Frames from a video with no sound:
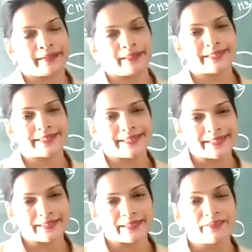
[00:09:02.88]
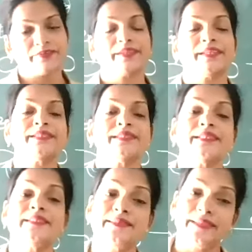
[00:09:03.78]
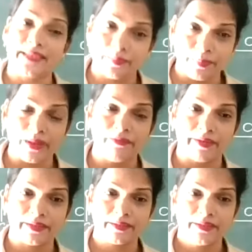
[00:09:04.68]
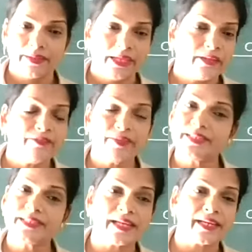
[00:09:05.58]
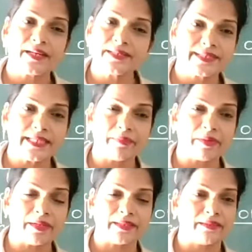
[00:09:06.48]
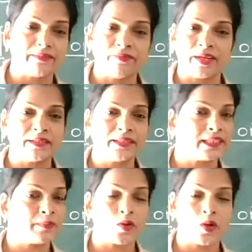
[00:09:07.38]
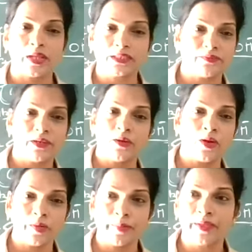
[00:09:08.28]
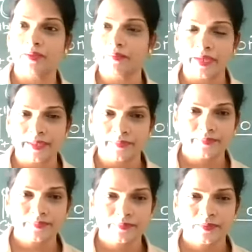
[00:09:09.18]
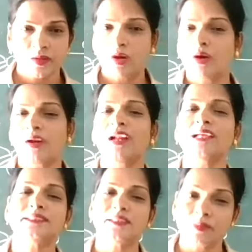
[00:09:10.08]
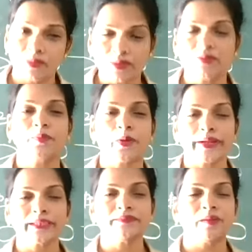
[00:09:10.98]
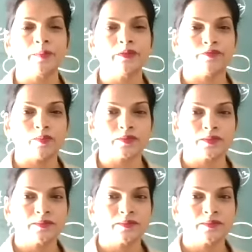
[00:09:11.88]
in the sense, if it is a stable one. If it is an unstable one, then the product will not be made or less amount of product will be formed.